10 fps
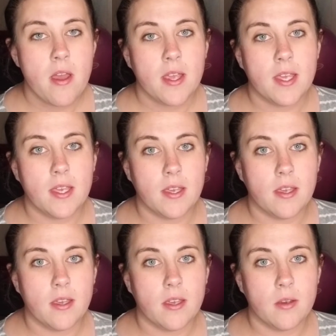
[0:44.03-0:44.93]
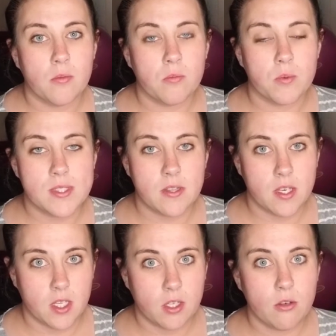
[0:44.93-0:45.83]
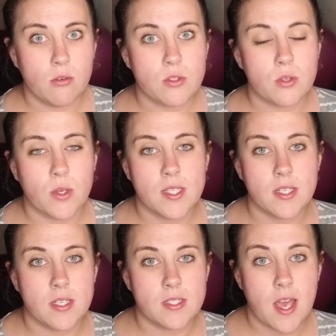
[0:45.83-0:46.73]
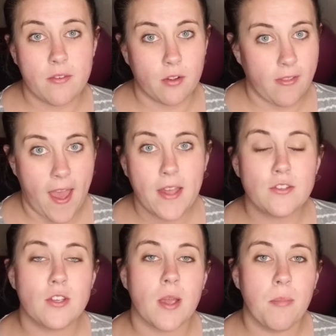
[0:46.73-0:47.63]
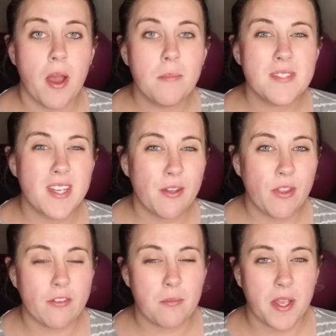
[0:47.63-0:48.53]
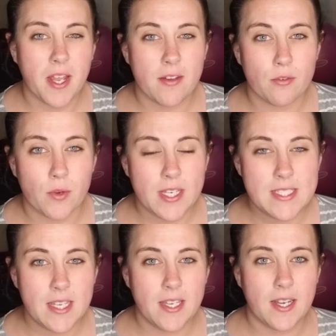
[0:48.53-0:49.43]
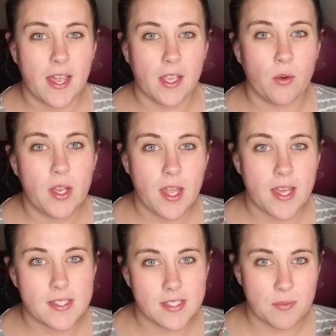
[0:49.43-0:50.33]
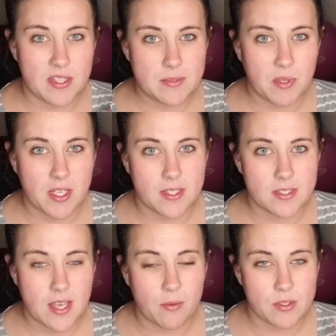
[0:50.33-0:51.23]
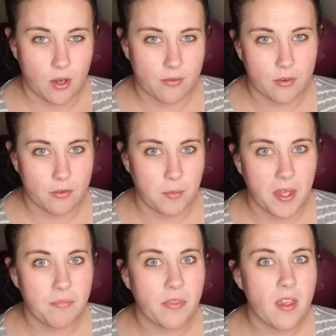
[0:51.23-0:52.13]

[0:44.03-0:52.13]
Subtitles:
He was in the NICU, so he didn't ever latch. I pumped and I only ever made half of what he did, and I quit at 6 months because that was awful for me.